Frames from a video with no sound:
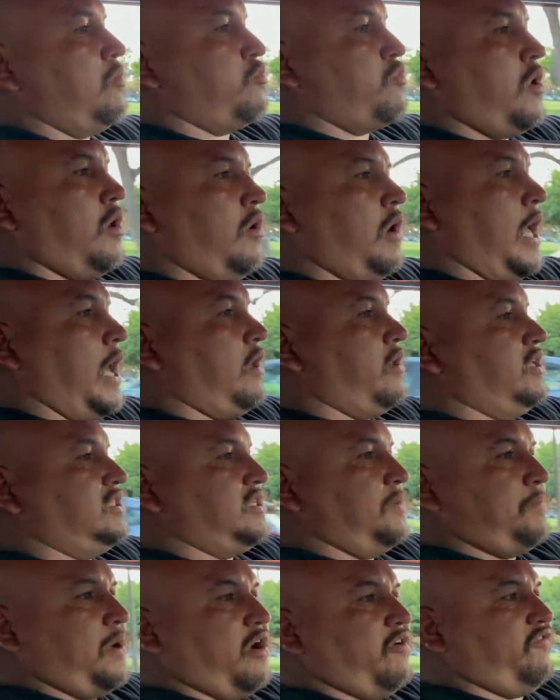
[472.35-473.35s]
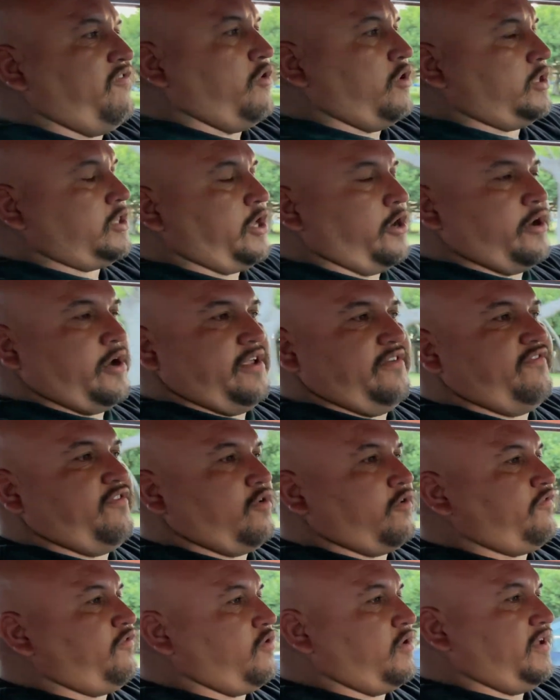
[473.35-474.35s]
Rollout is about 4:30,
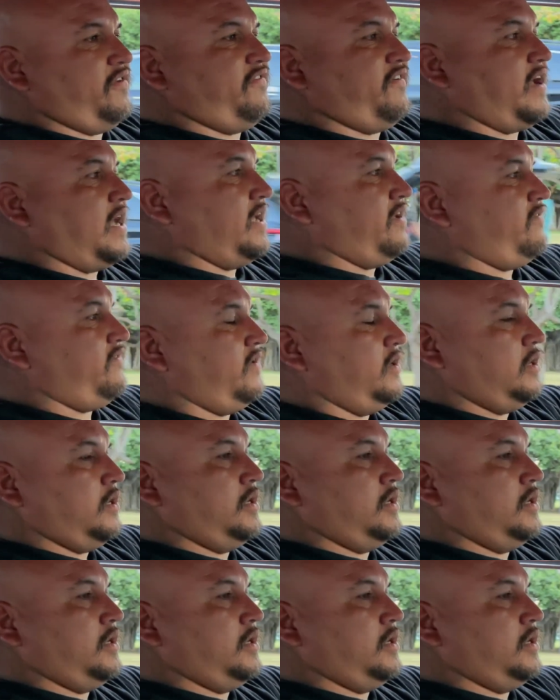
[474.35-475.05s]
4:45.